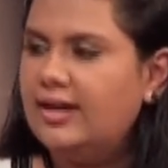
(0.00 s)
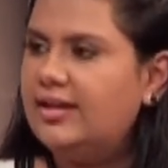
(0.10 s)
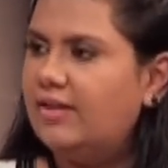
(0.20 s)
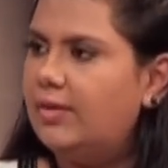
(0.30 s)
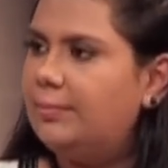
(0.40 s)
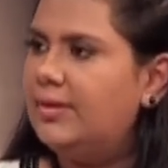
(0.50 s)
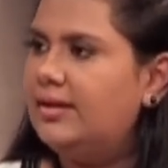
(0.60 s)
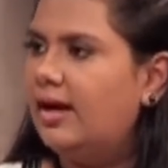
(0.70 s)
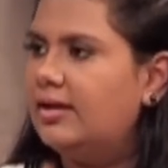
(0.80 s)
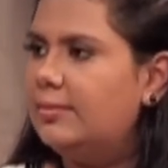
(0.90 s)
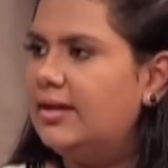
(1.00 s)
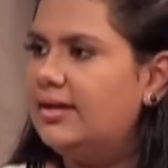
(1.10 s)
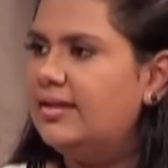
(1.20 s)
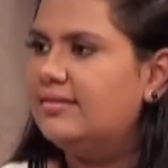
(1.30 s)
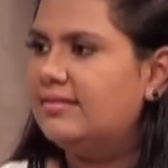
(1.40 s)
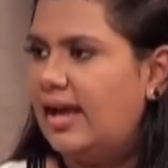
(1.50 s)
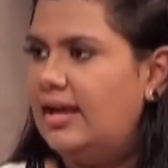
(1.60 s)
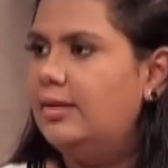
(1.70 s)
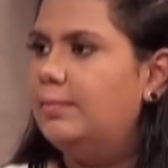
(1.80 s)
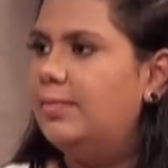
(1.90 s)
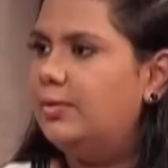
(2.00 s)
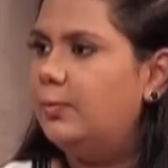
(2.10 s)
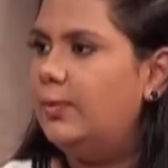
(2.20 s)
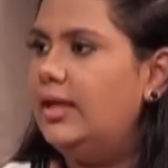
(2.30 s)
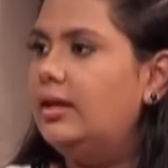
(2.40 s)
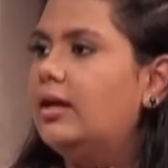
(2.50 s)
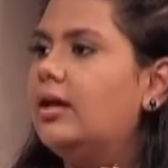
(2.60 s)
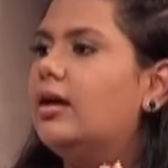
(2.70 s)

development agreement is signed between